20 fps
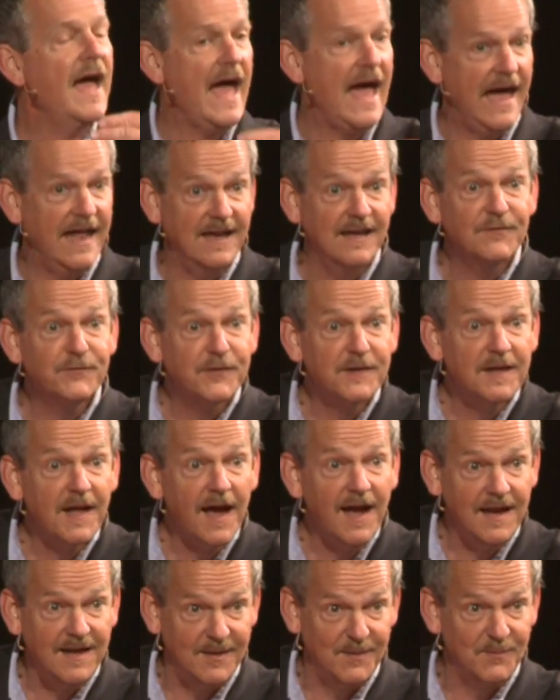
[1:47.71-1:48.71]
ad
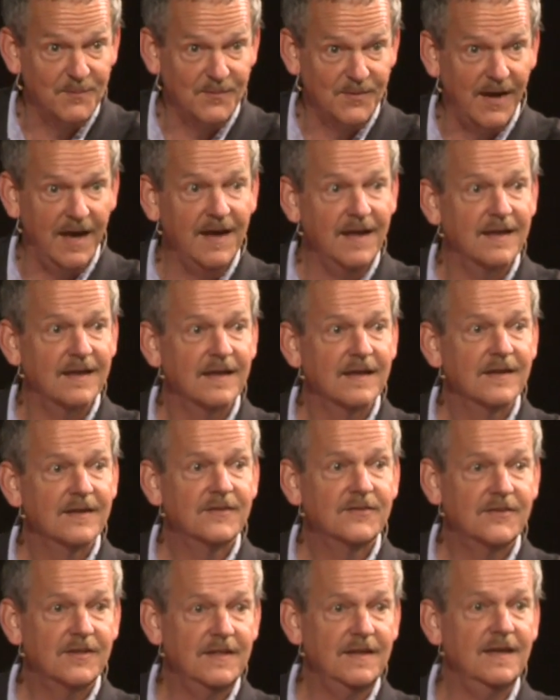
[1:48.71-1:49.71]
infinitum, right?
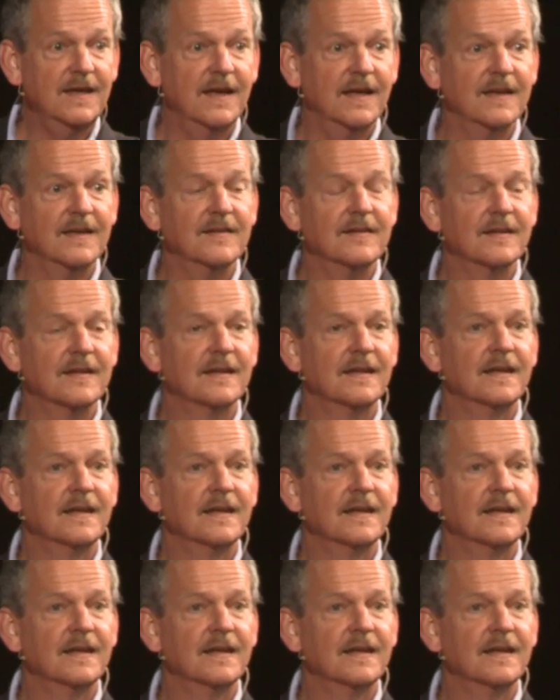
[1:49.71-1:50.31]
To the end.